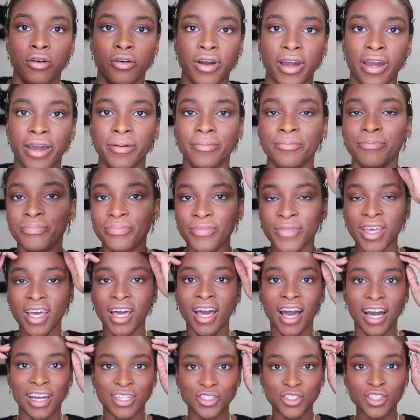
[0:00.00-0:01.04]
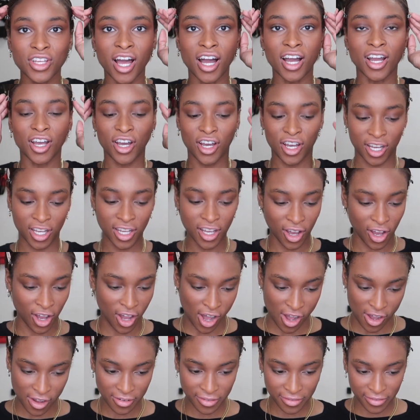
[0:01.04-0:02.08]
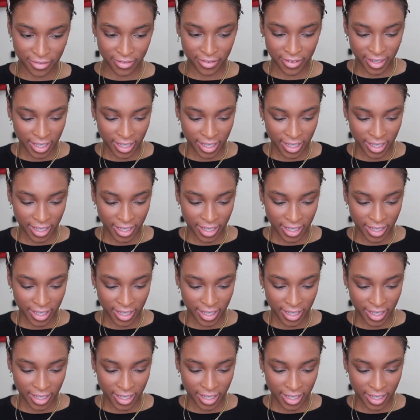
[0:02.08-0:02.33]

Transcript: Okay, I just got cut off.